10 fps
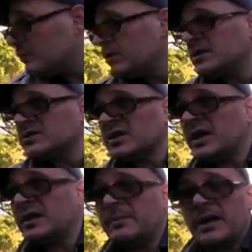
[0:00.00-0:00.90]
I'm real
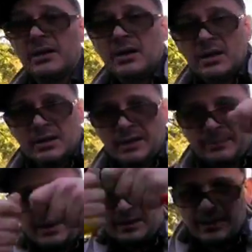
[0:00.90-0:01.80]
excited about.
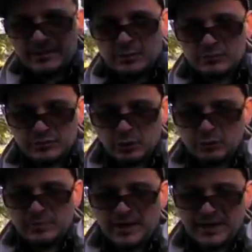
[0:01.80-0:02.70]
They made like those
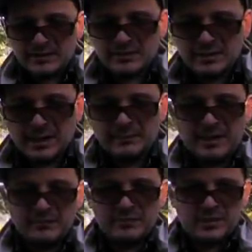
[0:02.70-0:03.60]
tote bags that they
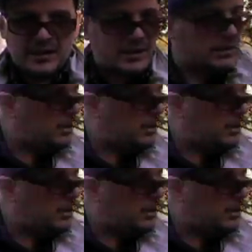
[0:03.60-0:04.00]
make for like